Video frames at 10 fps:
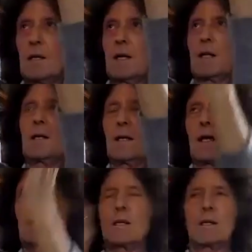and
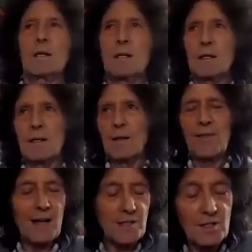and uh,
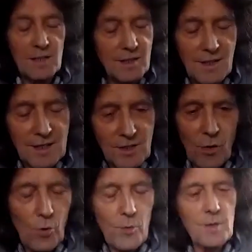that's that's
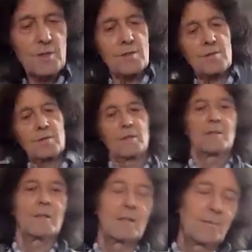always
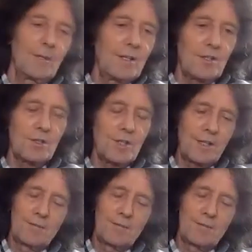an enjoyment